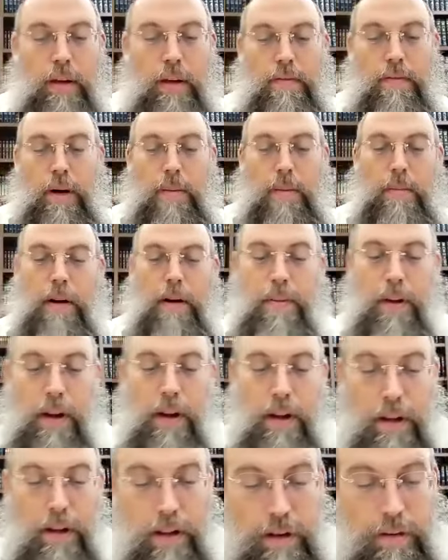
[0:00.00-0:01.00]
Vamar Rabbi
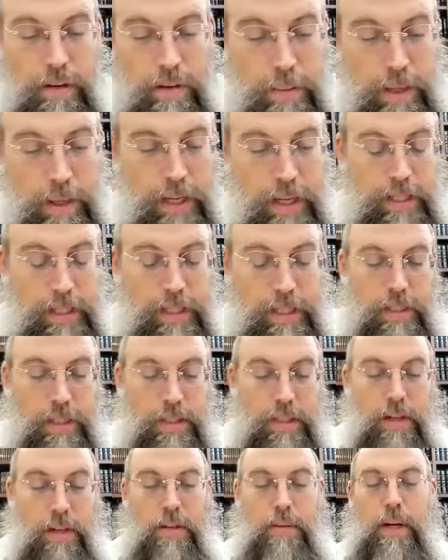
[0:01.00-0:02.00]
Yechon says
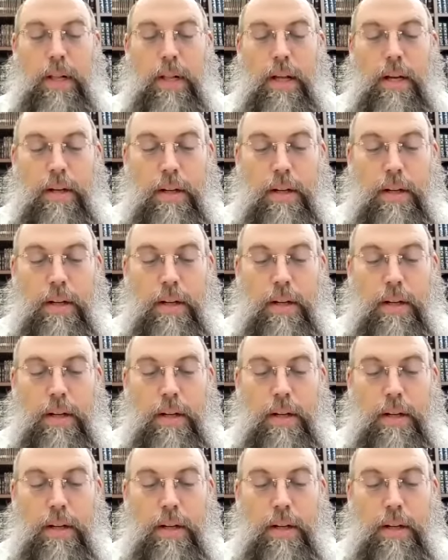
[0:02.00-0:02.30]
no.